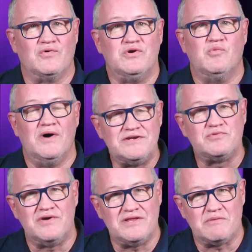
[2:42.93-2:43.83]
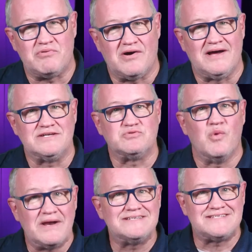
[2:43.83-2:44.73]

You run to win the prize. What is